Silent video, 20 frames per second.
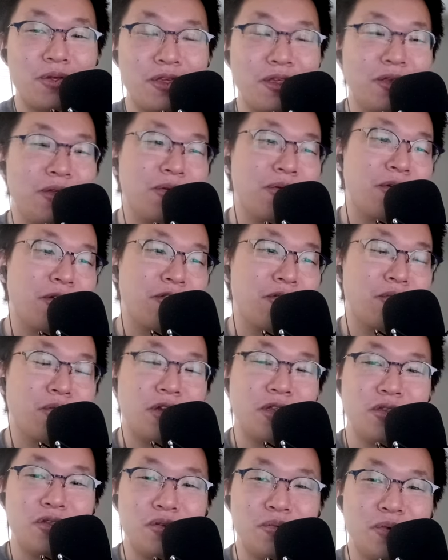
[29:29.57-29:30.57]
you know you don't have to
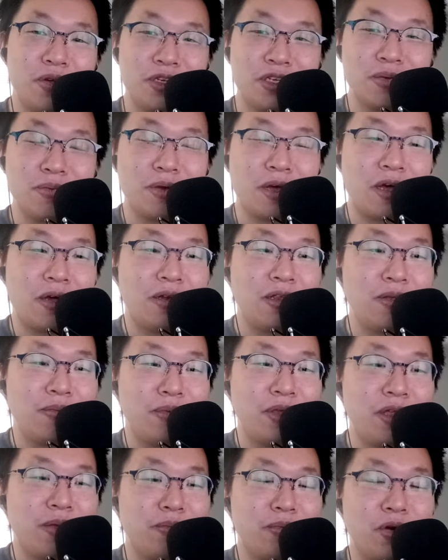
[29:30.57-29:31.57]
worry too much about it
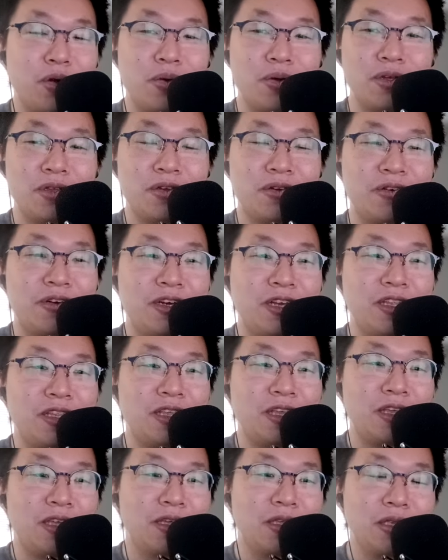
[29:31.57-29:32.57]
being broken or
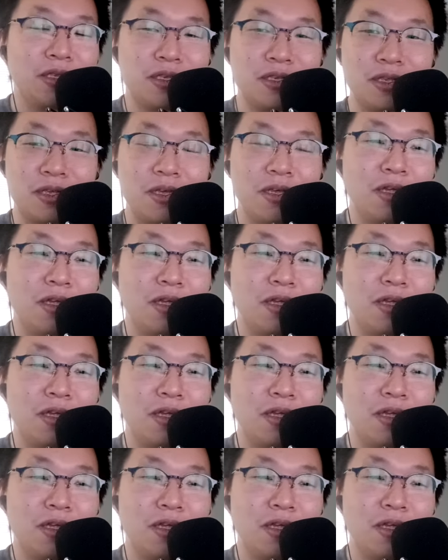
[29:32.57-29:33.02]
anything because